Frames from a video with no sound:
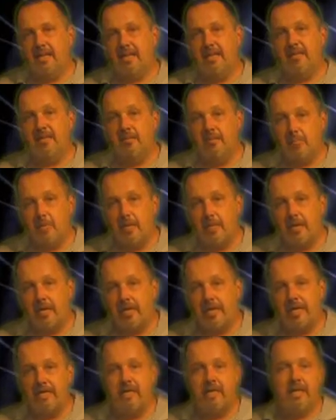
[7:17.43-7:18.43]
in the
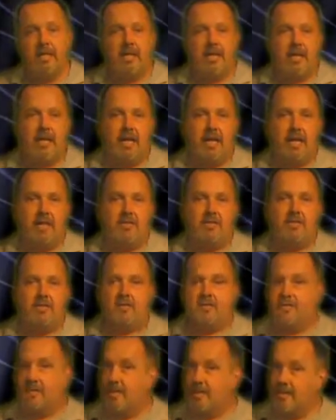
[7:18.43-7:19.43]
market, and
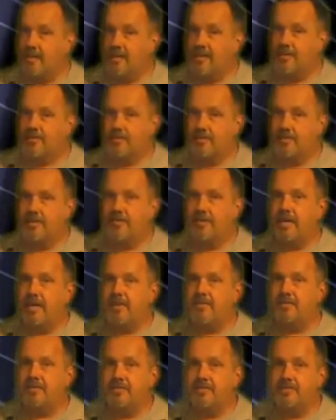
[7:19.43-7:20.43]
there's not at least
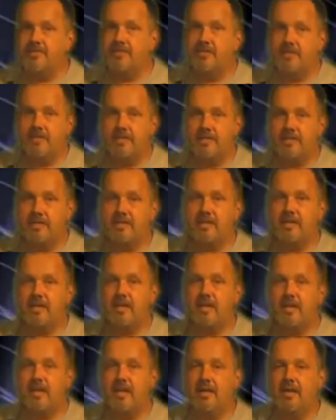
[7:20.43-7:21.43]
2,000 searches,
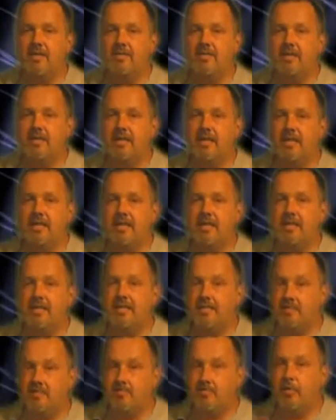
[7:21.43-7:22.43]
then they
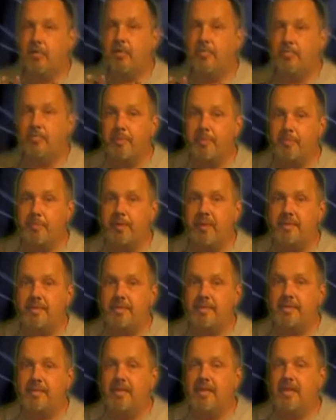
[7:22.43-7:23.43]
should both be
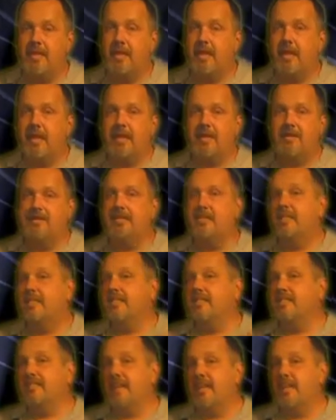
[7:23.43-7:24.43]
present. A good
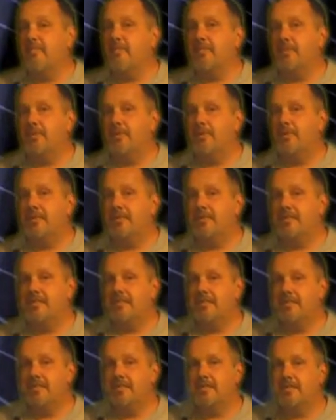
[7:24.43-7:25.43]
example,
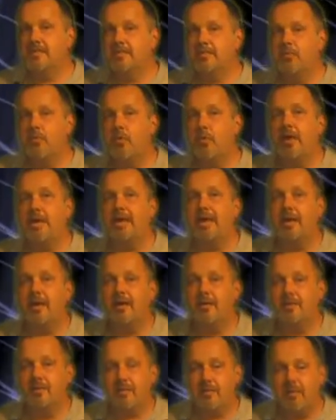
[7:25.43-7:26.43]
just to point
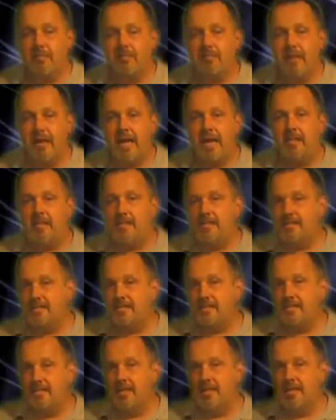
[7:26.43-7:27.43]
out a
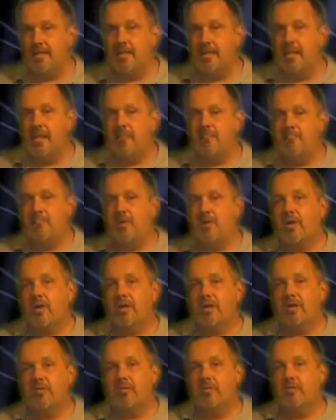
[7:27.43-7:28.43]
balanced
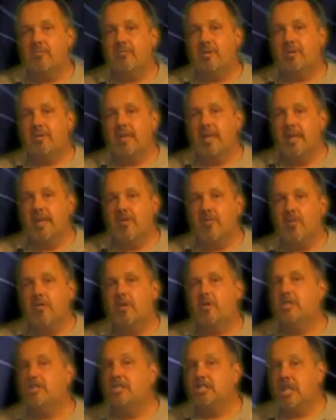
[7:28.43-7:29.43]
market, would be the
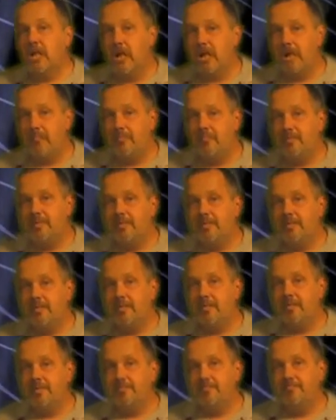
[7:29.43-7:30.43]
keyword jobs.
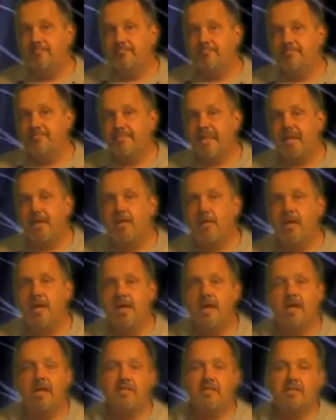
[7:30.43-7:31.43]
Now,
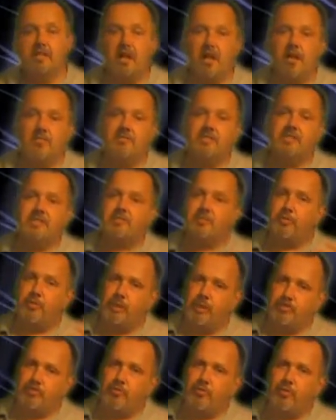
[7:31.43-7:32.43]
jobs is
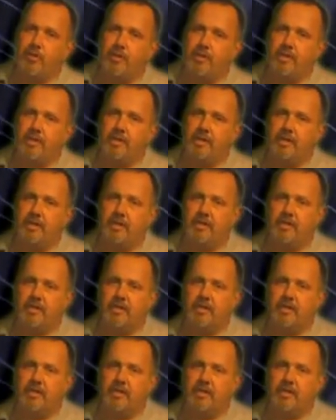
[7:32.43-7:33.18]
pretty broad, and